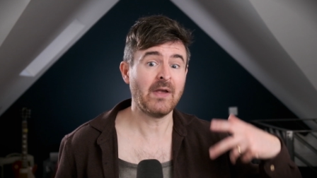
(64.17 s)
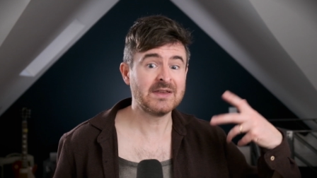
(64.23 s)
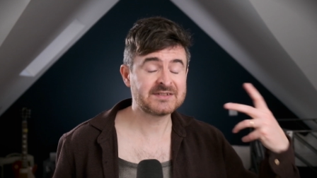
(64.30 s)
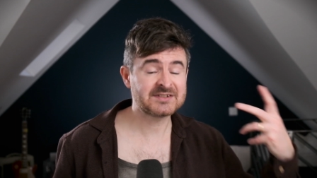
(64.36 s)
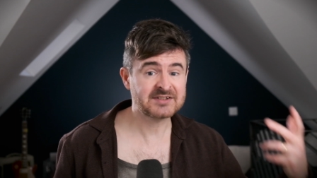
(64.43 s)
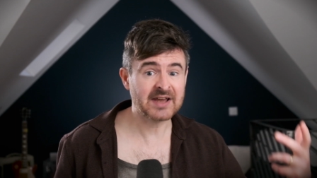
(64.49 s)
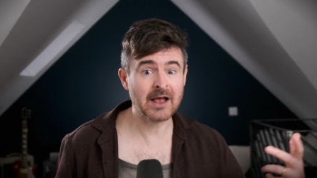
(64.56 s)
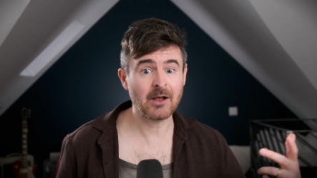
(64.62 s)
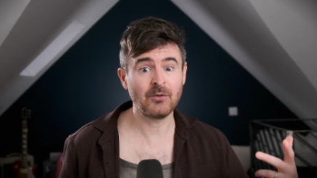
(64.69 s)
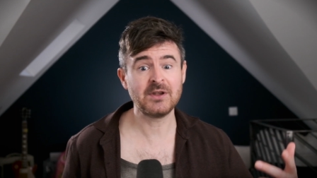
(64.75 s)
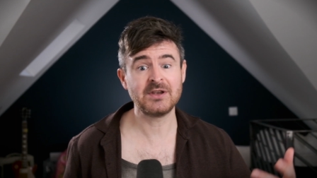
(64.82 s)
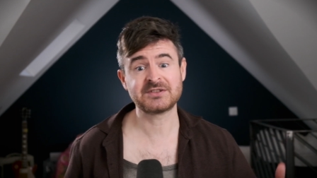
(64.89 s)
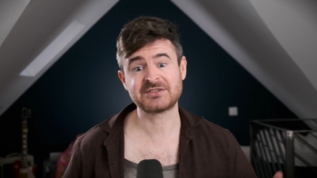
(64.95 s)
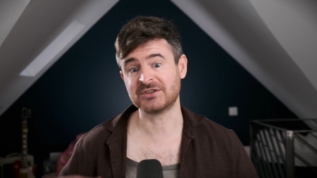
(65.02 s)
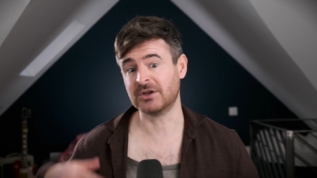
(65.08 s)

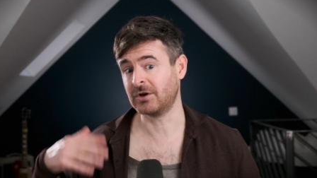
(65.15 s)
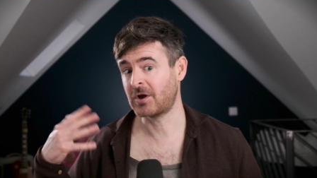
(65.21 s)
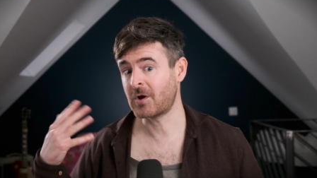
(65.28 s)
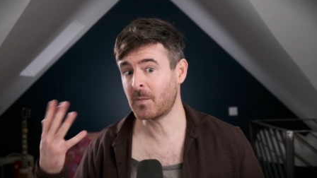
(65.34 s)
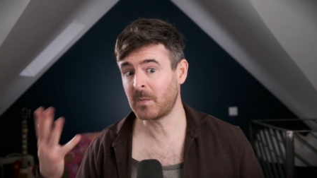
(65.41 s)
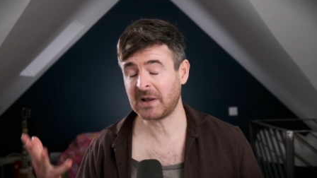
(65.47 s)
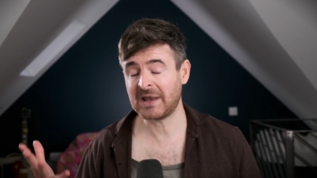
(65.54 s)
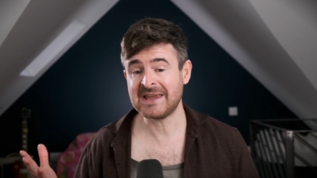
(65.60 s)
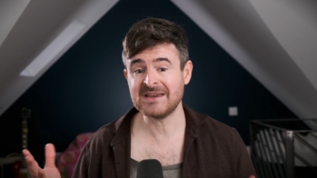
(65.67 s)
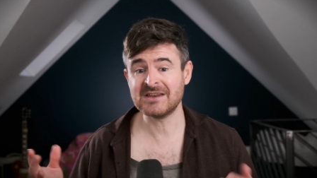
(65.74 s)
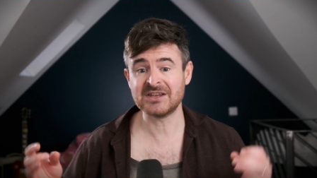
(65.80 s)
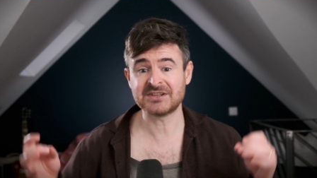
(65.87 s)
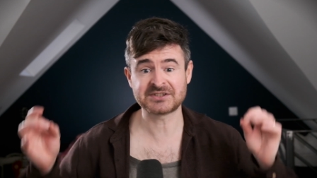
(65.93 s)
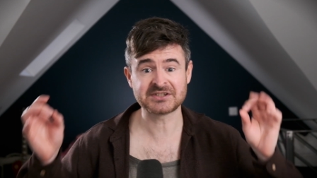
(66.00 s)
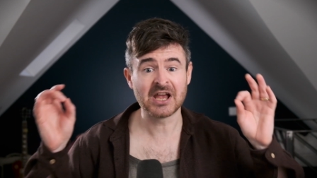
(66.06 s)
soundness and
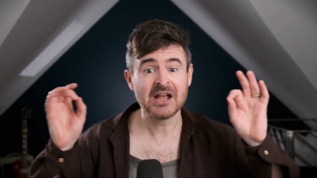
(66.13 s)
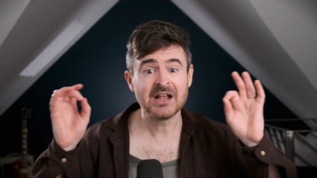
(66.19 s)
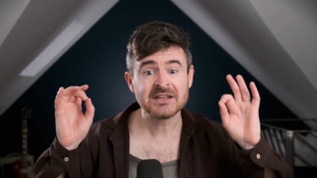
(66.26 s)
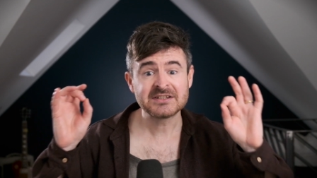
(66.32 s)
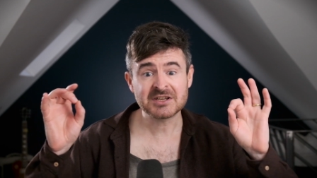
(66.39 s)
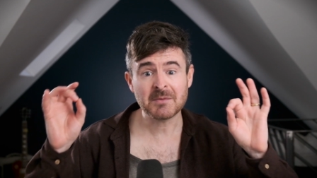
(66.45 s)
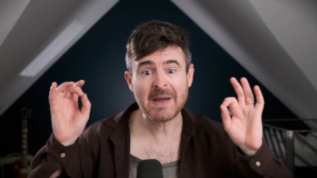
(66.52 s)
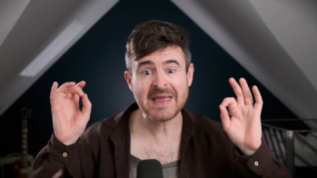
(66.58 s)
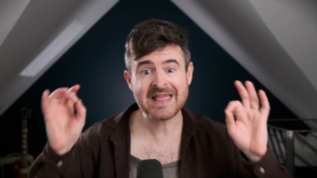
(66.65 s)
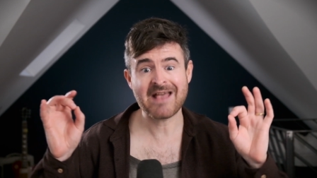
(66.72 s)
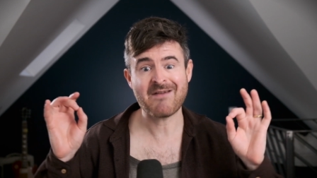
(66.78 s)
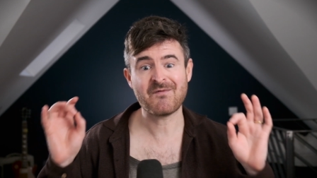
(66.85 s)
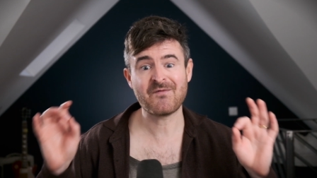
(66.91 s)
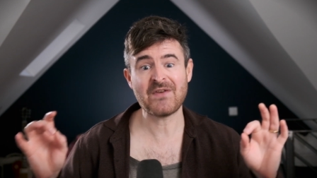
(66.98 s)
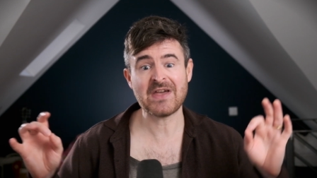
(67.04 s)
completeness to make
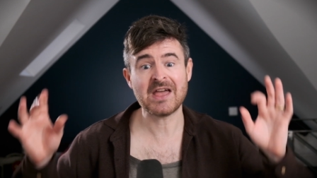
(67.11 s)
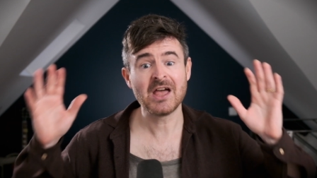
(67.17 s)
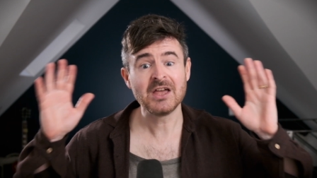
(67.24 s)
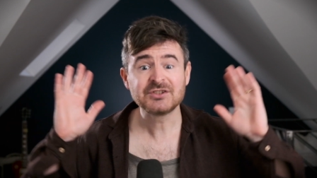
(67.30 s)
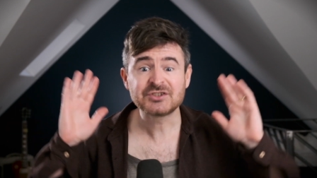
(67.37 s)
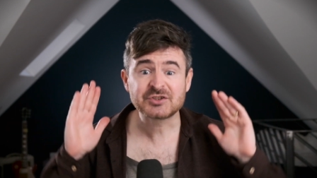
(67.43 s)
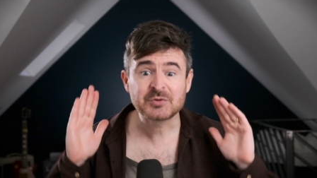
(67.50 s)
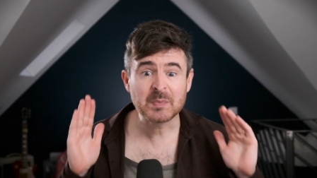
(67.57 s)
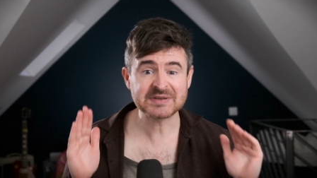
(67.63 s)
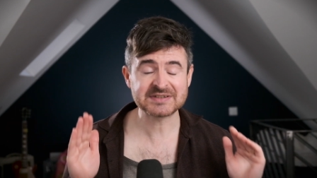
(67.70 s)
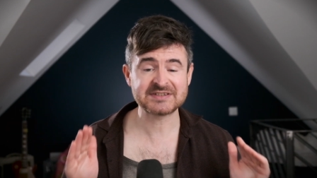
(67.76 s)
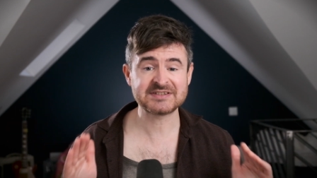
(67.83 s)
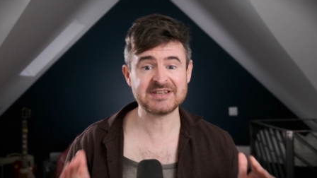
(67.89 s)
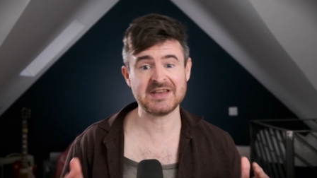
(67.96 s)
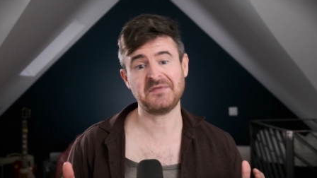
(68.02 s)
it fit
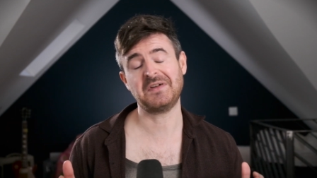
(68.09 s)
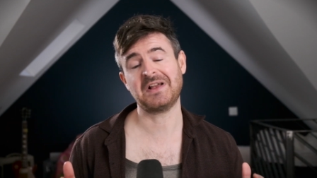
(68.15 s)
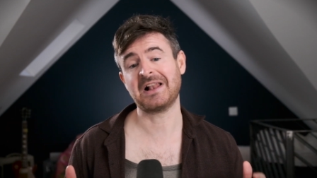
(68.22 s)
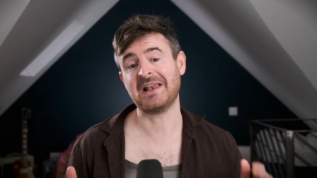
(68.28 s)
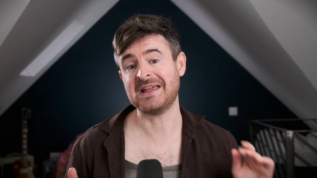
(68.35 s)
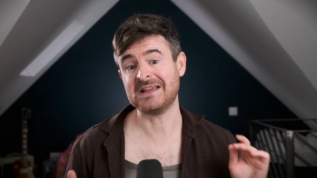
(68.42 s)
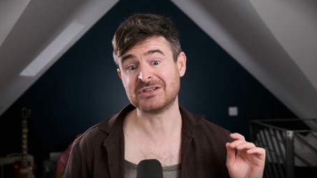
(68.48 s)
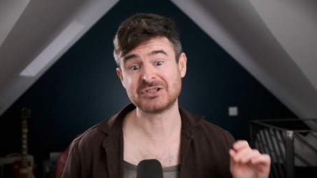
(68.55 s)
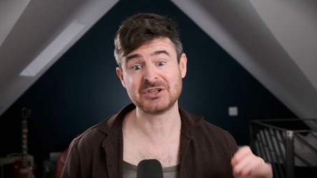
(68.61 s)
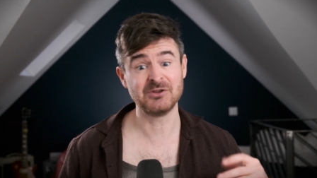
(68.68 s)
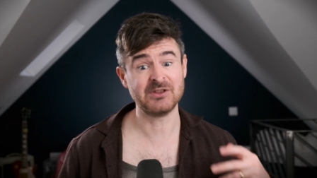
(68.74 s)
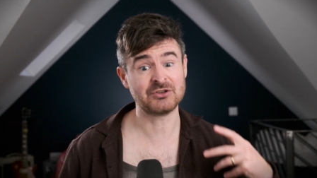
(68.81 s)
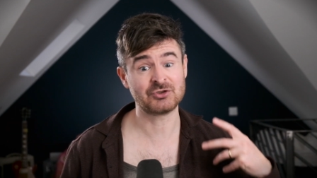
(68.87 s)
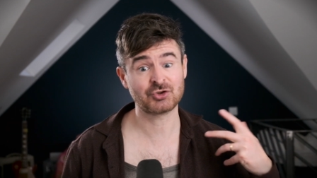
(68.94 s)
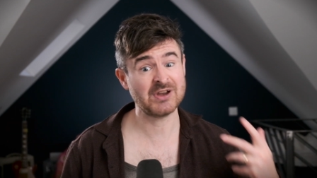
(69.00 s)
specifically to
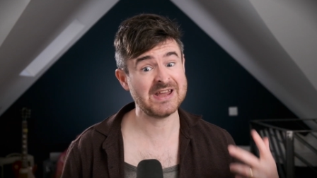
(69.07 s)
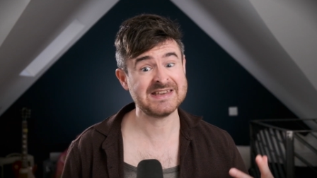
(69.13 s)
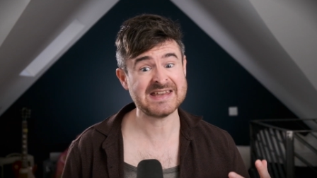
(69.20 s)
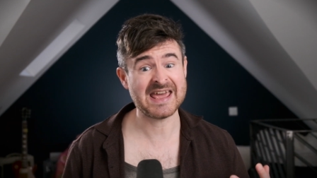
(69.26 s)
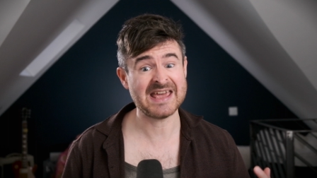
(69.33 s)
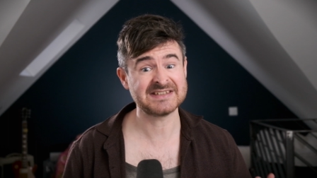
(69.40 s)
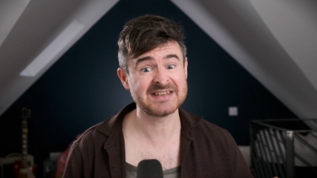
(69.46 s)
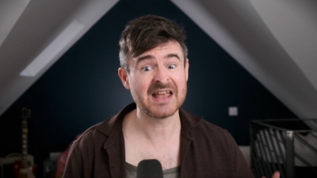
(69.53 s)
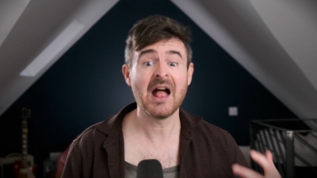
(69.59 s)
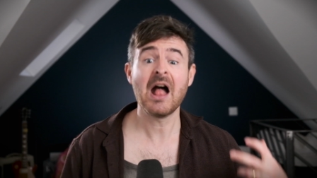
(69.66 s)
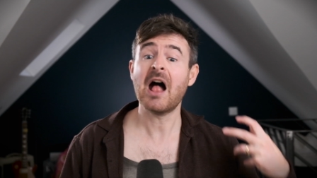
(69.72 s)
the tree test,